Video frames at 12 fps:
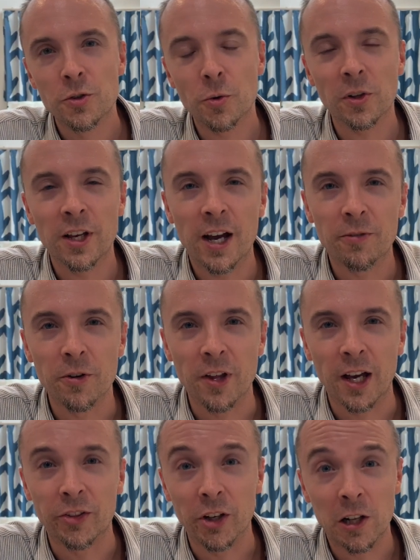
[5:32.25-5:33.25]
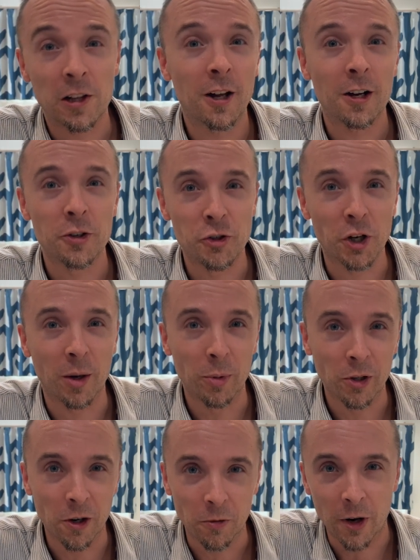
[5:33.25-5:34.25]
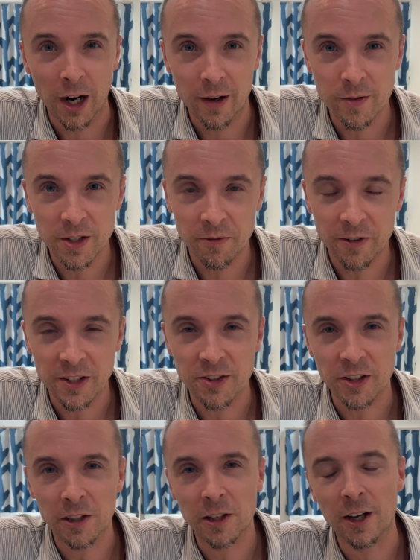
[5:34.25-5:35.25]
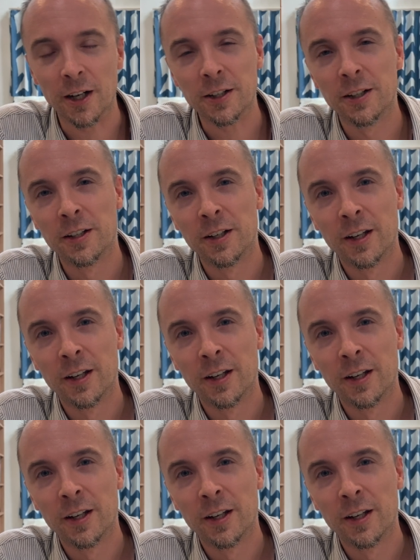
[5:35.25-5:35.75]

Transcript: Shortly after that, the clock jobber arrives to fix the clock,